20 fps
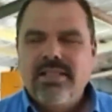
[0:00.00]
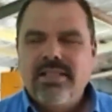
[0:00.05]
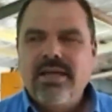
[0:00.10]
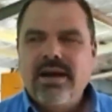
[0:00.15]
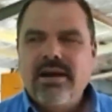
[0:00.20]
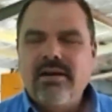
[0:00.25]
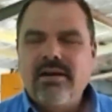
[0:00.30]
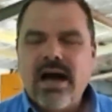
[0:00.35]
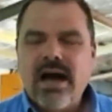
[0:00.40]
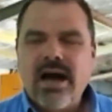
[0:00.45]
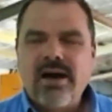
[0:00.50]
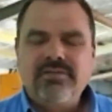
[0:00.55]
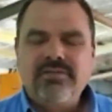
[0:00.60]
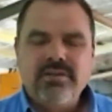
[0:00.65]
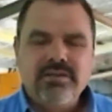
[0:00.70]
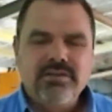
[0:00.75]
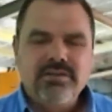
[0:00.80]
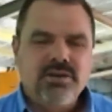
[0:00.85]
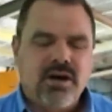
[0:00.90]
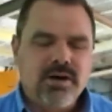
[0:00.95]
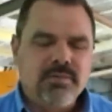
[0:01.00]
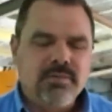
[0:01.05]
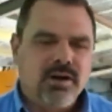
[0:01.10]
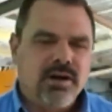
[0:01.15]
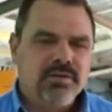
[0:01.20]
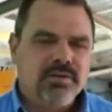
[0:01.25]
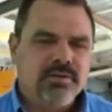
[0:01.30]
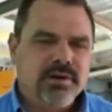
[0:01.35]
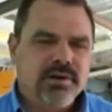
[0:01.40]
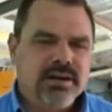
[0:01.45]
Thereafter, the
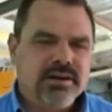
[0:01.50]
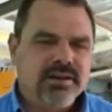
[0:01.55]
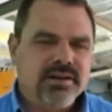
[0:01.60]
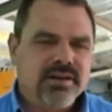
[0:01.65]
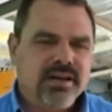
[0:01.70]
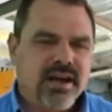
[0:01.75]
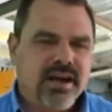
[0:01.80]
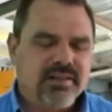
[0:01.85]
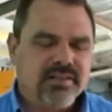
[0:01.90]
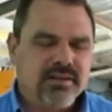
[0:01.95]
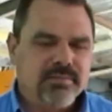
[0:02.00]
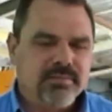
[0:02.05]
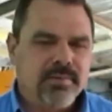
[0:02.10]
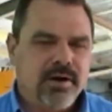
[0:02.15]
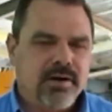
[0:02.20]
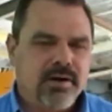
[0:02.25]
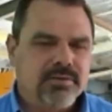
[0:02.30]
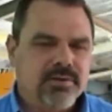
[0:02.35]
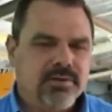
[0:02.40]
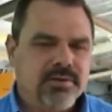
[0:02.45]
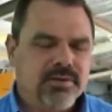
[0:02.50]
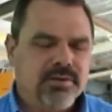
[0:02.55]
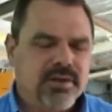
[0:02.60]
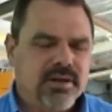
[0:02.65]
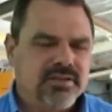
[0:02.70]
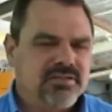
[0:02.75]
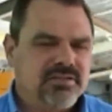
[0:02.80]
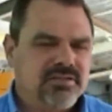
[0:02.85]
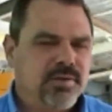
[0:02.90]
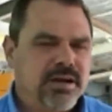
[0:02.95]
timeline would indicate that by
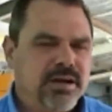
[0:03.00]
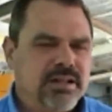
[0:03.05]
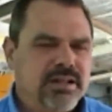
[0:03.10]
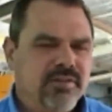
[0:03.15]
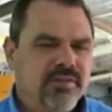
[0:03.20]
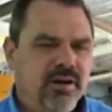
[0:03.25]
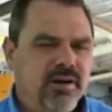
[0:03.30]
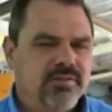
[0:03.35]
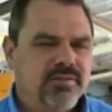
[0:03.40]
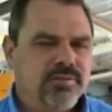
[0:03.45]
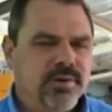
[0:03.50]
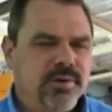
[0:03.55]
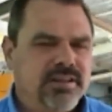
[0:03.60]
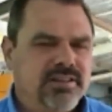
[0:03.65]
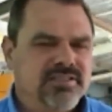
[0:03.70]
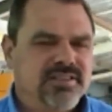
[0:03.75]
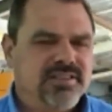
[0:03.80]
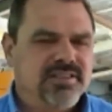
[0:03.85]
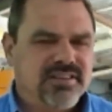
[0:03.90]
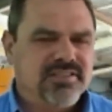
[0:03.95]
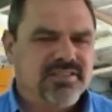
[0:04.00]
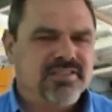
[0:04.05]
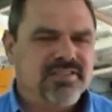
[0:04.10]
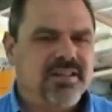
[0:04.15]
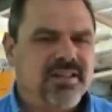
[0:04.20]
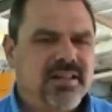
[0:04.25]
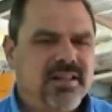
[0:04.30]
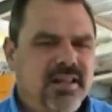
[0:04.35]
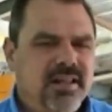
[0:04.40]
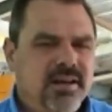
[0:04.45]
2025,
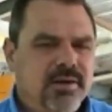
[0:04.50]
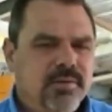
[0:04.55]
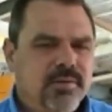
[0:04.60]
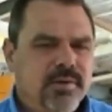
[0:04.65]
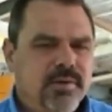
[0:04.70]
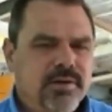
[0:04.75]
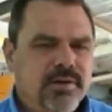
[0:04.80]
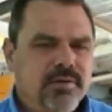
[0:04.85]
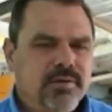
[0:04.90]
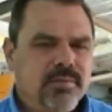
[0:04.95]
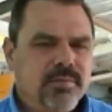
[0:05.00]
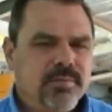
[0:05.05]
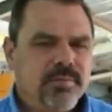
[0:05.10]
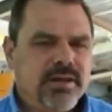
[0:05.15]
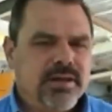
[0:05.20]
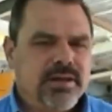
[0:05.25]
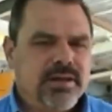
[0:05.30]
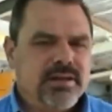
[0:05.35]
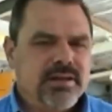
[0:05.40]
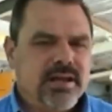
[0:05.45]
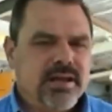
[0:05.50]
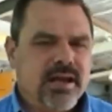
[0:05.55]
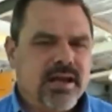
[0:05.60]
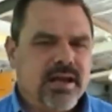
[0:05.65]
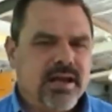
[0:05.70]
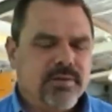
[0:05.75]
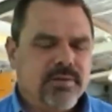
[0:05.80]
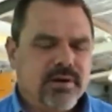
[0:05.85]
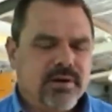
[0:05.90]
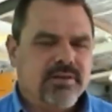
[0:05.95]
26, we will be
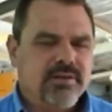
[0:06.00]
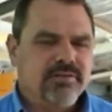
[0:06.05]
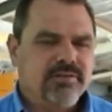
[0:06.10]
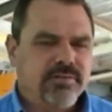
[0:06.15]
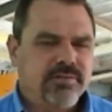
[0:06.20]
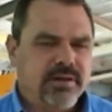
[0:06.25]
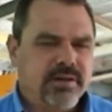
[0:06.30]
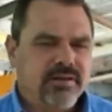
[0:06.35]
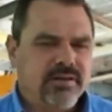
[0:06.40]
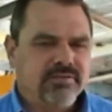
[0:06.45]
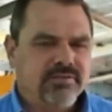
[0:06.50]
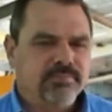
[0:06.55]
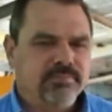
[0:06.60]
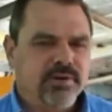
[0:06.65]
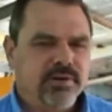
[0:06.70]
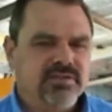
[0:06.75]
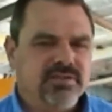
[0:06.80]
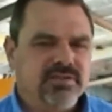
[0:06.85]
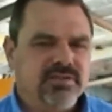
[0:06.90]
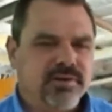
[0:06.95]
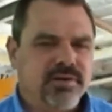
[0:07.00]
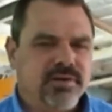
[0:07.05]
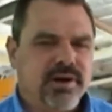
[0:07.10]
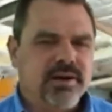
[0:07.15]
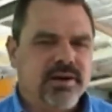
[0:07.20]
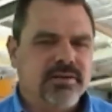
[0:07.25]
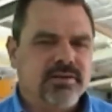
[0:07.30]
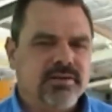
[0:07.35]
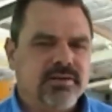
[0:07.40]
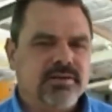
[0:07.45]
uh, we'll have have boots on the
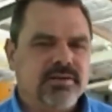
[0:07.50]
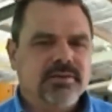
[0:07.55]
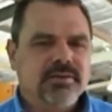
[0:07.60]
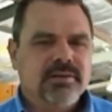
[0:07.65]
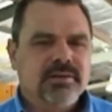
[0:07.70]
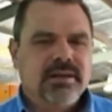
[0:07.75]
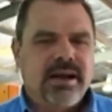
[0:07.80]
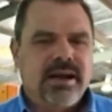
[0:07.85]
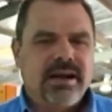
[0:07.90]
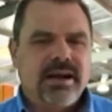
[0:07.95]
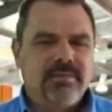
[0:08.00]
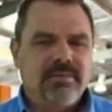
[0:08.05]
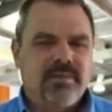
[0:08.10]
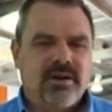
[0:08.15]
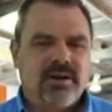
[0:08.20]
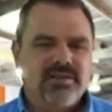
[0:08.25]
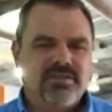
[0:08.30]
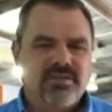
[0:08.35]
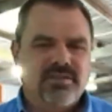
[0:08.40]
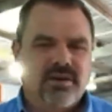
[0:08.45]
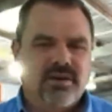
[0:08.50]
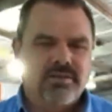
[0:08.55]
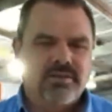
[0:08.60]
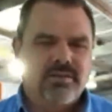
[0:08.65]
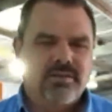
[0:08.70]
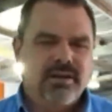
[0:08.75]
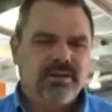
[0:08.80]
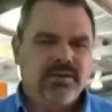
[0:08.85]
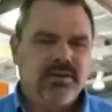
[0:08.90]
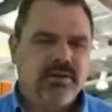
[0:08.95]
ground at our mine site
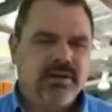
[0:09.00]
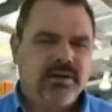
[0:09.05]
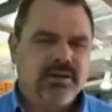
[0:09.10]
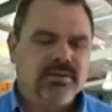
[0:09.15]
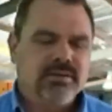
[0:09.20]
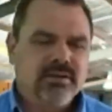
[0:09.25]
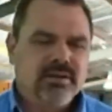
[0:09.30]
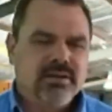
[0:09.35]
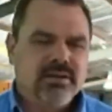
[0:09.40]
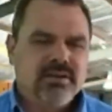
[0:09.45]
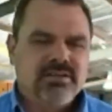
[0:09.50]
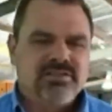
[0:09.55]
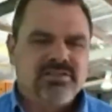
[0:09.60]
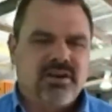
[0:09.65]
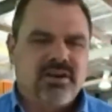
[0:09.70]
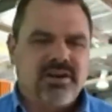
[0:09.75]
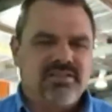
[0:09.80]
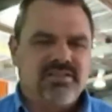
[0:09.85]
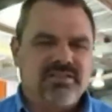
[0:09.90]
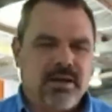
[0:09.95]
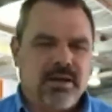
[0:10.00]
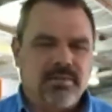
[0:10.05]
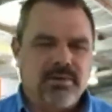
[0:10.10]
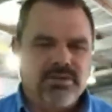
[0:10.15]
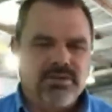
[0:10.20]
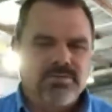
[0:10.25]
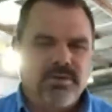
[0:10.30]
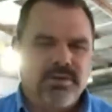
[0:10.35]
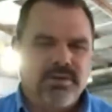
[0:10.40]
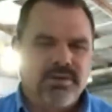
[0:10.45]
and doing site
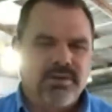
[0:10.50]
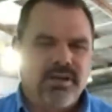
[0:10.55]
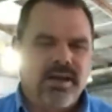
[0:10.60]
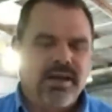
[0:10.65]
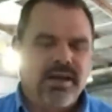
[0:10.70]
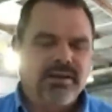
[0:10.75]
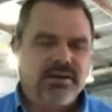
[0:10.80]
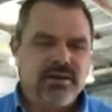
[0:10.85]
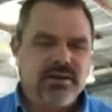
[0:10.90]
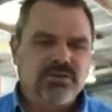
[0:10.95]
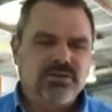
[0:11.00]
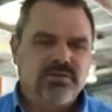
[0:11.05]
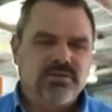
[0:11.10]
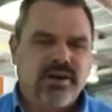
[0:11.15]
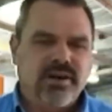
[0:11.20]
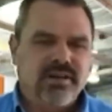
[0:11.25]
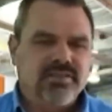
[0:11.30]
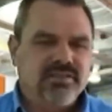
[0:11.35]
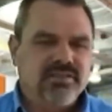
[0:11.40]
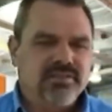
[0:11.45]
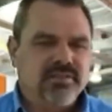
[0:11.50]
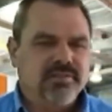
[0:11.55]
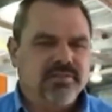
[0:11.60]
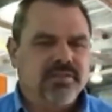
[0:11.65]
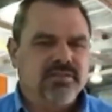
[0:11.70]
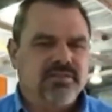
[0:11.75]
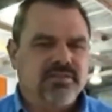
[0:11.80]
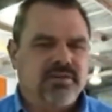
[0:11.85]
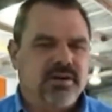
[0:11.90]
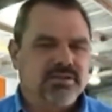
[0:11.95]
establishment and, and initial phases of
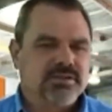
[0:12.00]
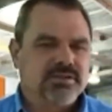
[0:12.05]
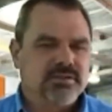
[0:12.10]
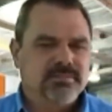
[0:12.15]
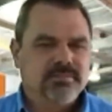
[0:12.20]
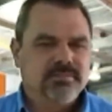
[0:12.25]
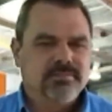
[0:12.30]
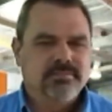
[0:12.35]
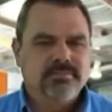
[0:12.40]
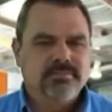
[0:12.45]
construction.